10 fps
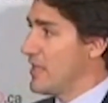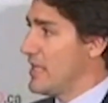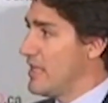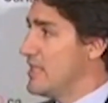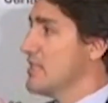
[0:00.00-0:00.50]

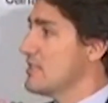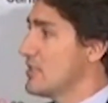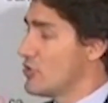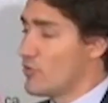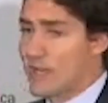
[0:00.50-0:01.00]
in this
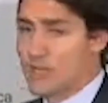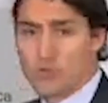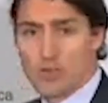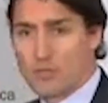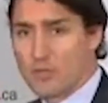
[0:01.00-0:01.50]
situation,
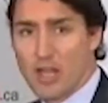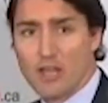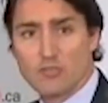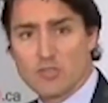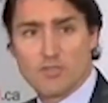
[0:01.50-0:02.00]
we're talking about
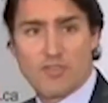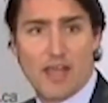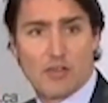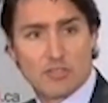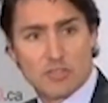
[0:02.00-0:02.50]
hundreds of
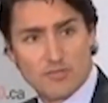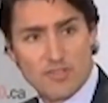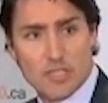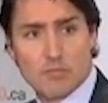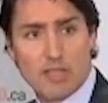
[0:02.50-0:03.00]
thousands of
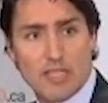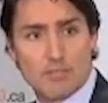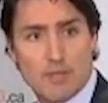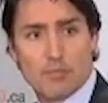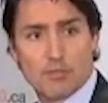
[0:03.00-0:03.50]

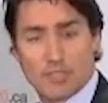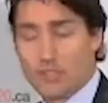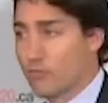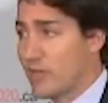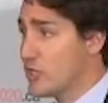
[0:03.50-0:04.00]
displaced peoples
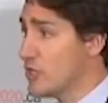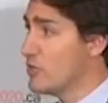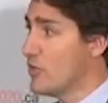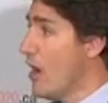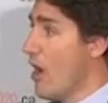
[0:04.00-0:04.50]
in the region
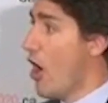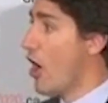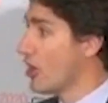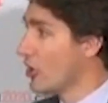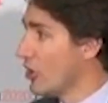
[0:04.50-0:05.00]
who
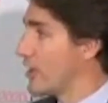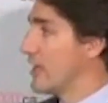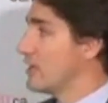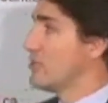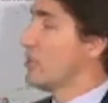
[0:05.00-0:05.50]
aren't
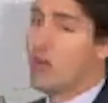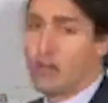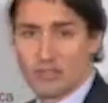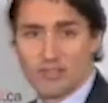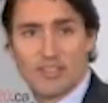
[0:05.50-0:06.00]
looking to
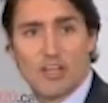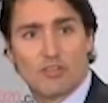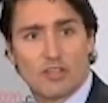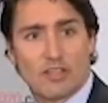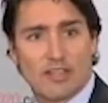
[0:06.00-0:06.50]
all, you know,
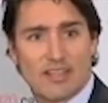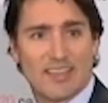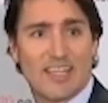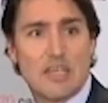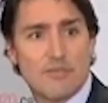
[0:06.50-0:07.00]

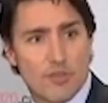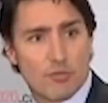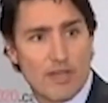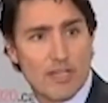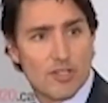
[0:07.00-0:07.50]
leave the
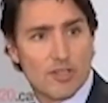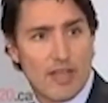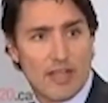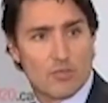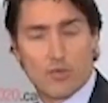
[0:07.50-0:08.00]
region.
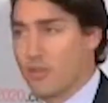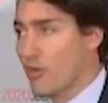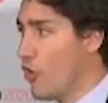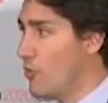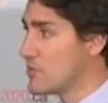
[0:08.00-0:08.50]
That's where
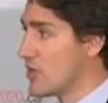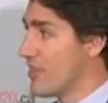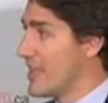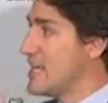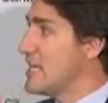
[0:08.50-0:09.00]
their homes are.
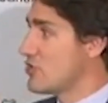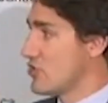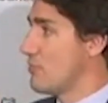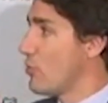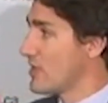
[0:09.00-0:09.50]
They need
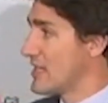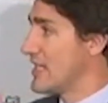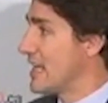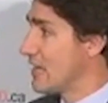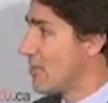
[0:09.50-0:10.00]
support to
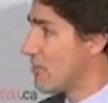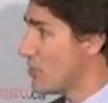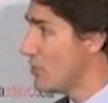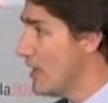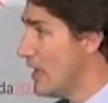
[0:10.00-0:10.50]
get through